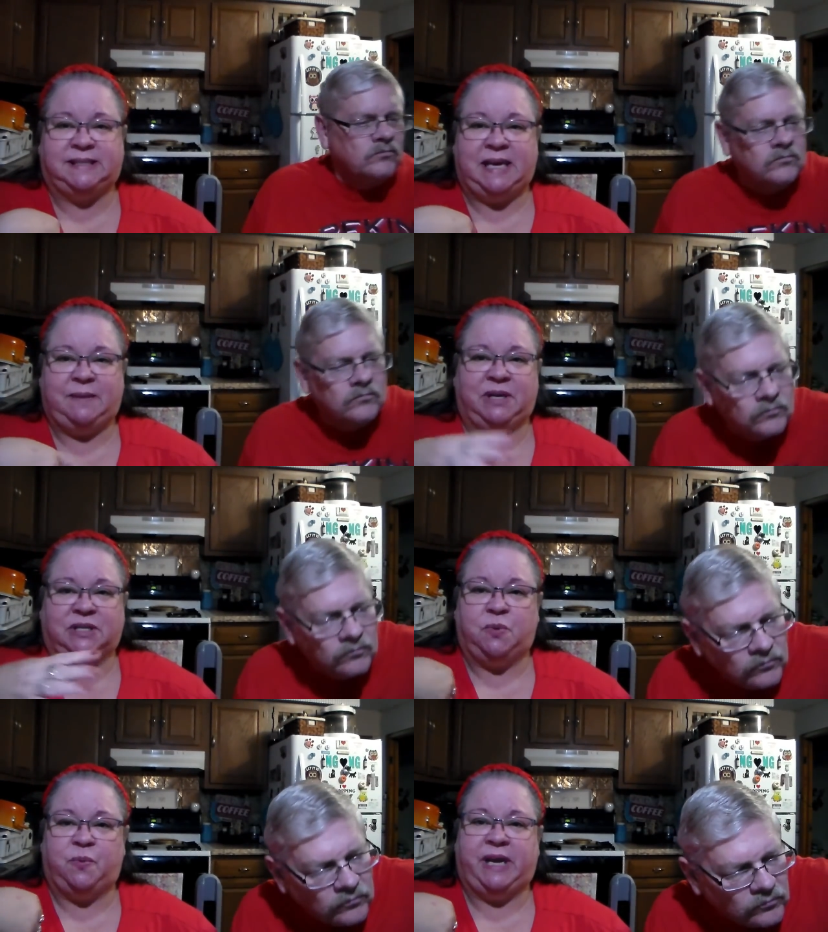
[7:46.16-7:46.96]
Speaker 1: the same,
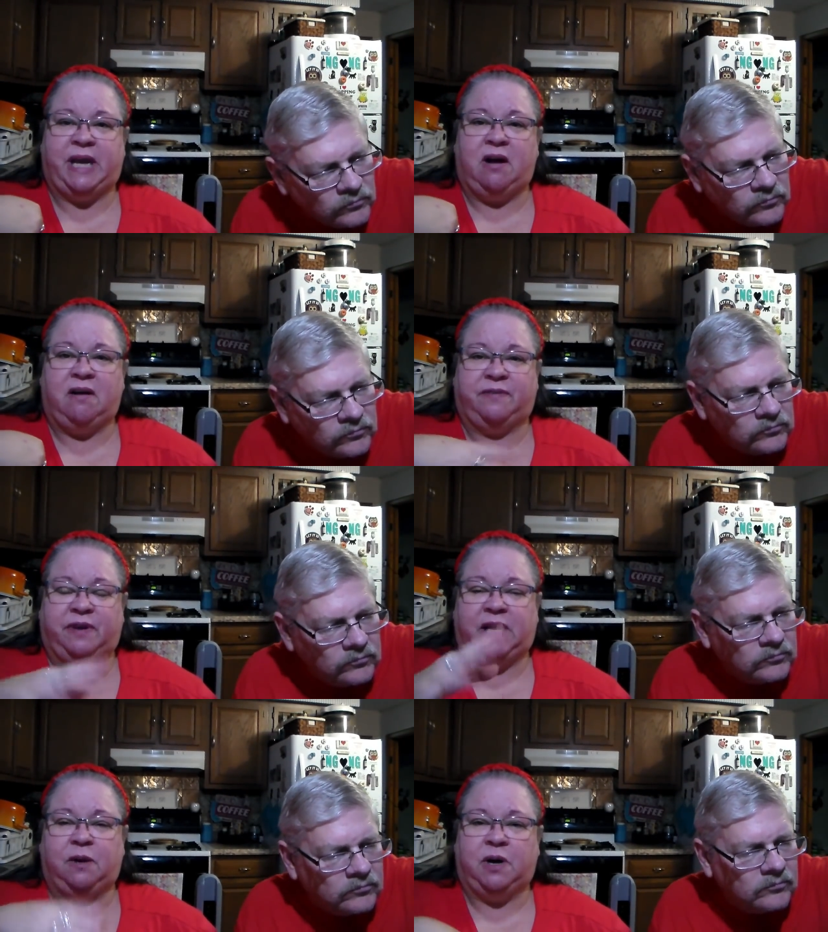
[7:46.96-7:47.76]
because when we get off
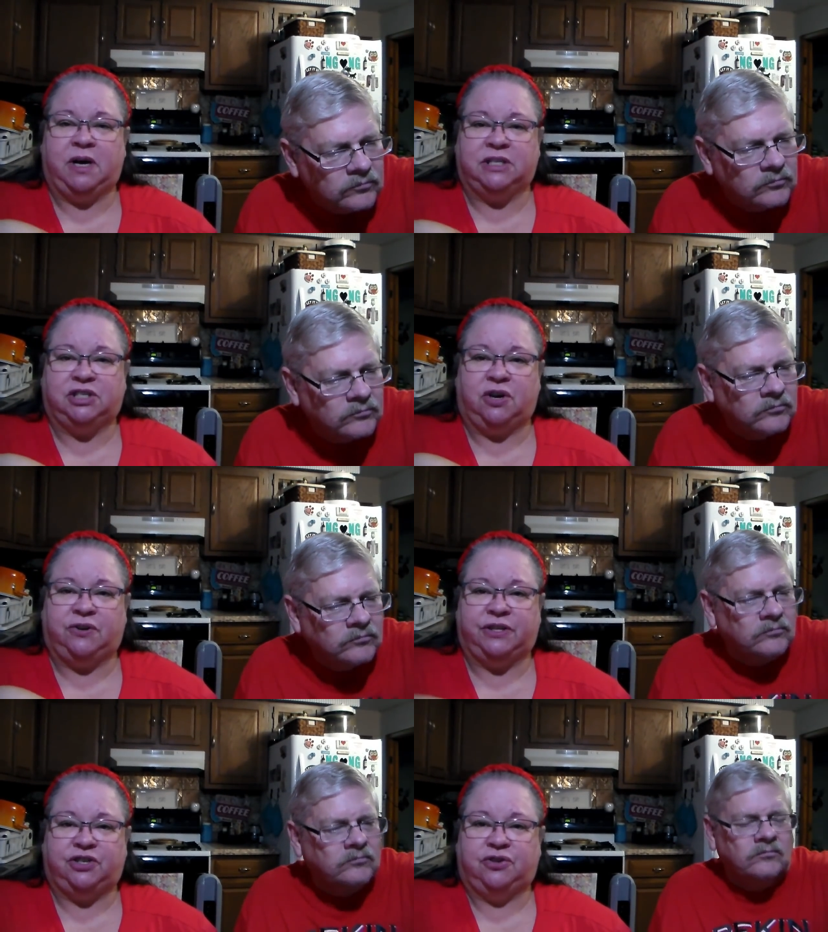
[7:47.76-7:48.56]
of here, we're going to
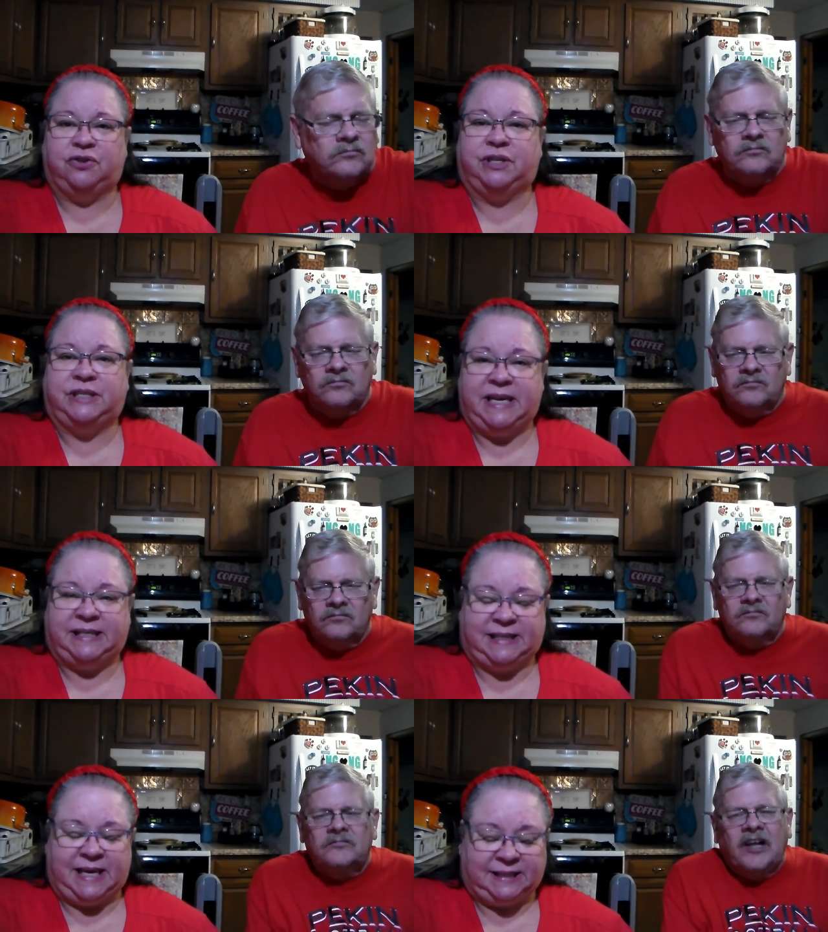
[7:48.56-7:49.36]
start the
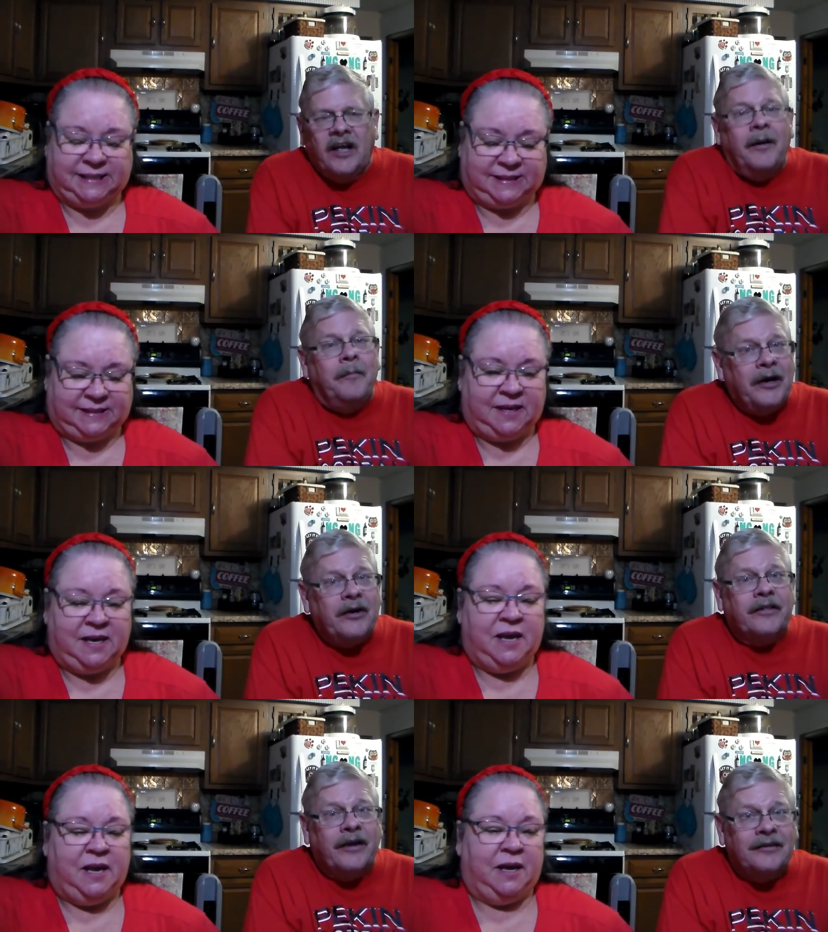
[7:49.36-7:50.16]
taste test.
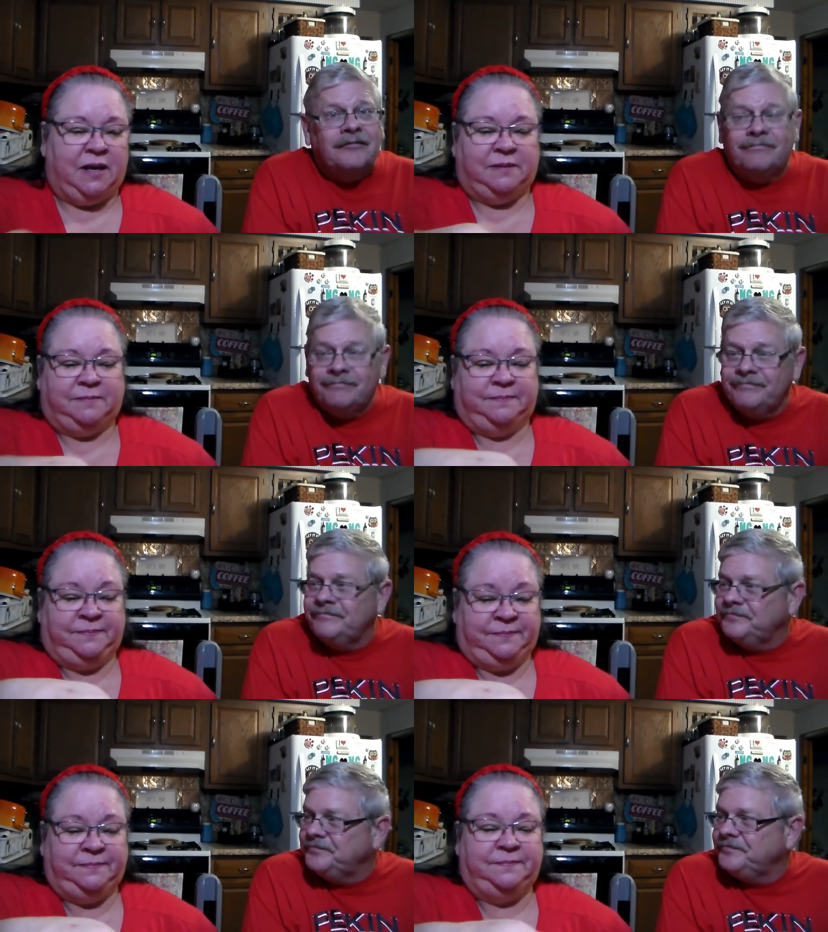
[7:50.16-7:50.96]
Speaker 2: Marathon.
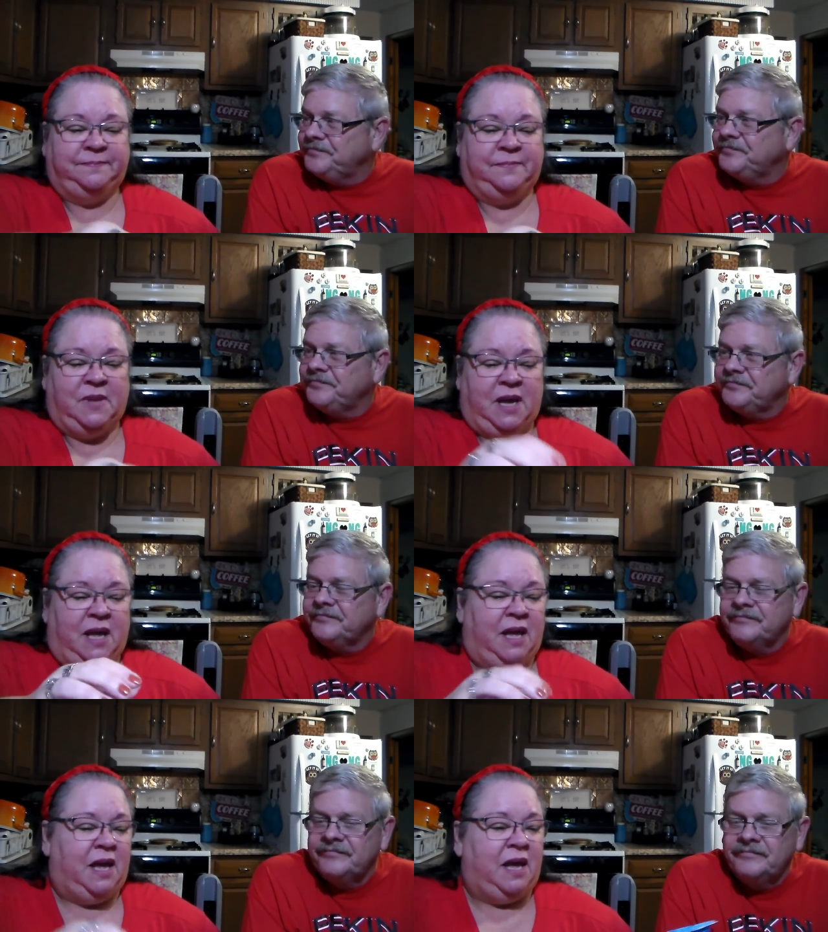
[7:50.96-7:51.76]

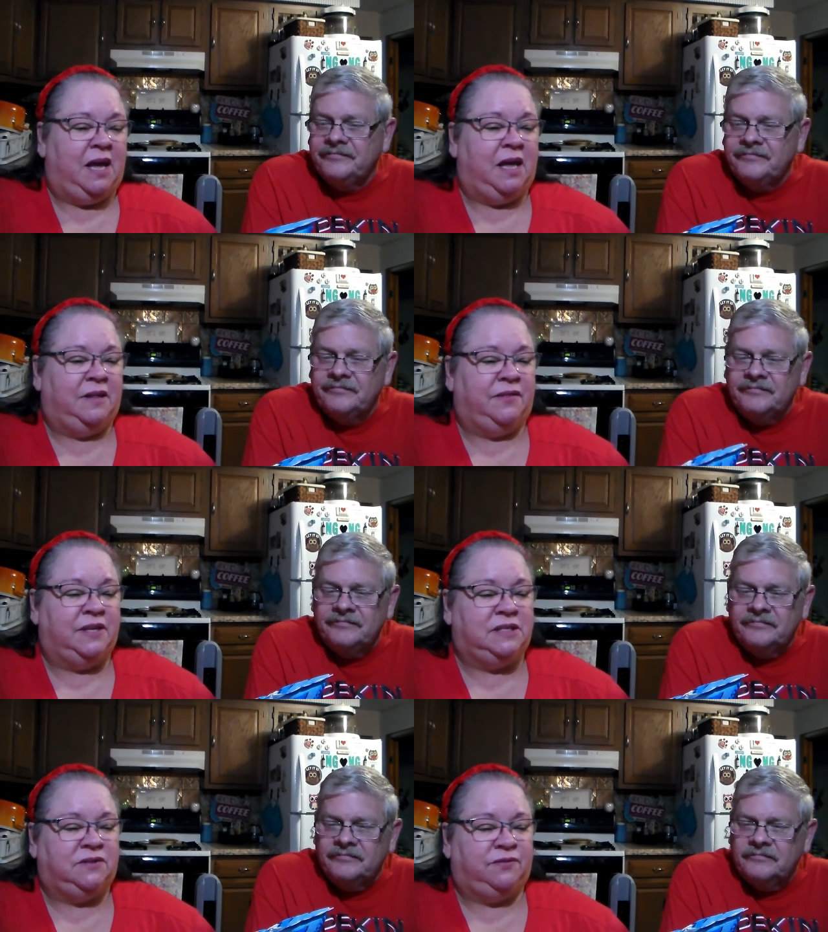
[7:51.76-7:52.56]

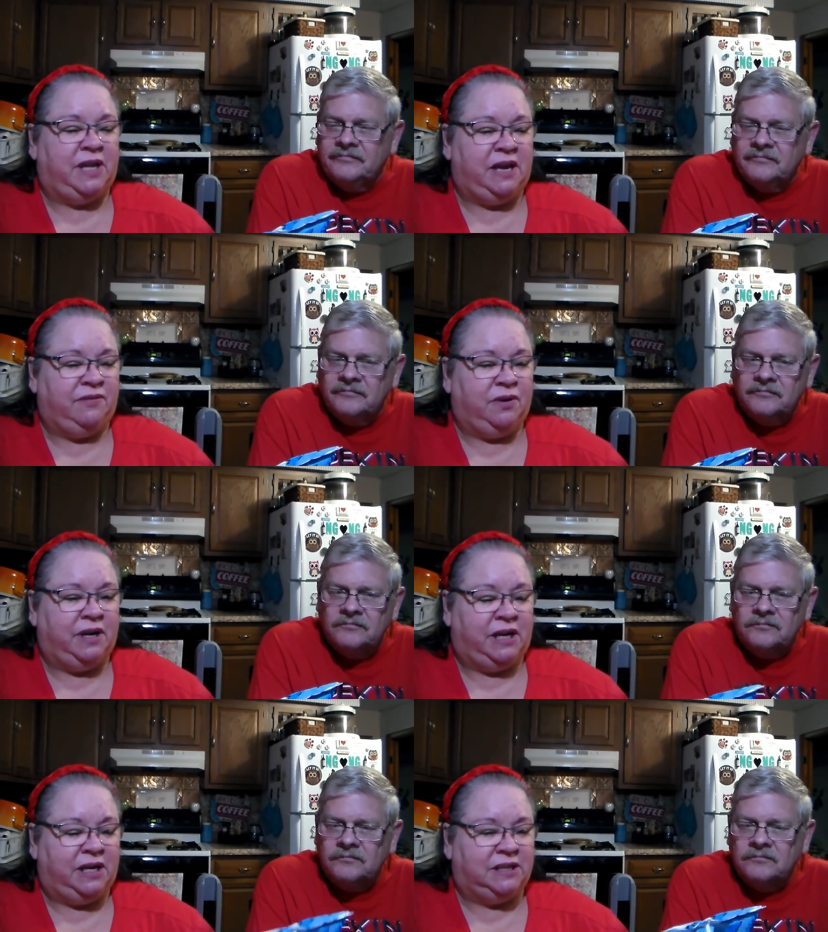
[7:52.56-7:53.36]
Speaker 1: And this
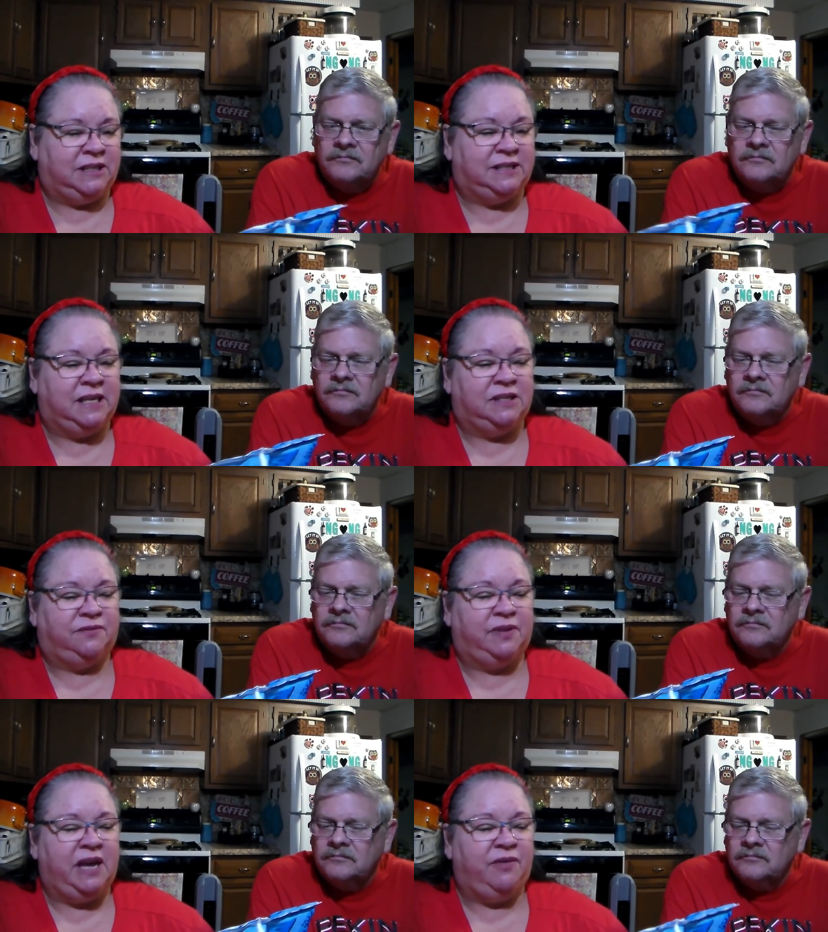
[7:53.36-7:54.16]
flavor is, it
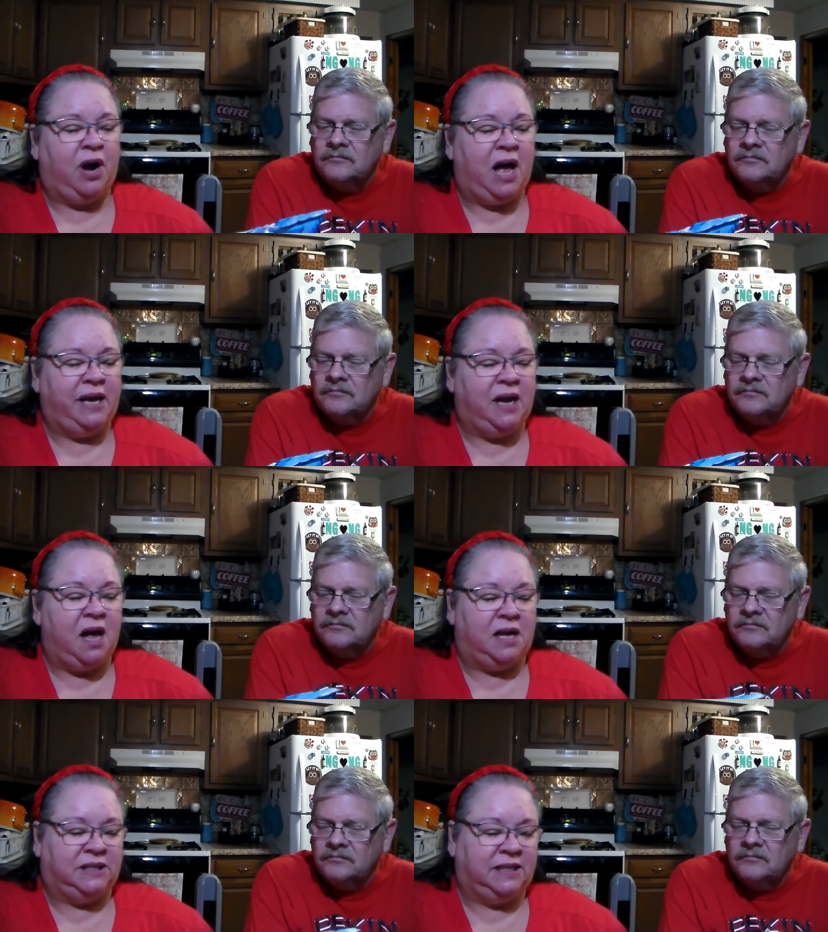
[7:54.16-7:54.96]
says Flavor
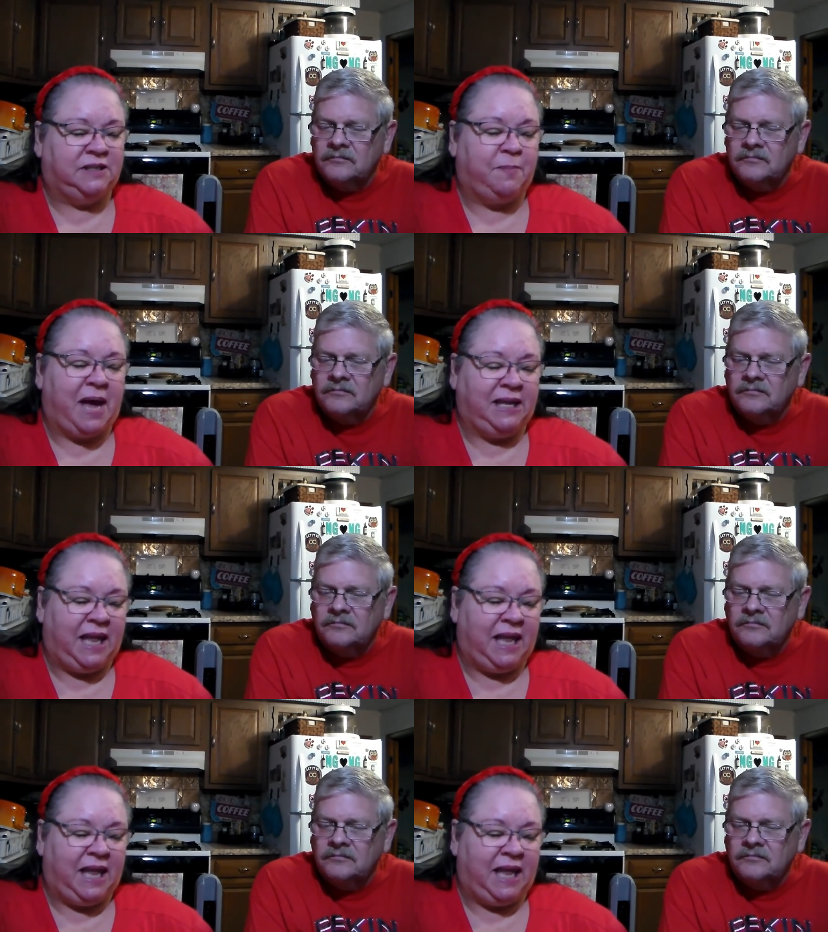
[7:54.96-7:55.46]
Icons. It's by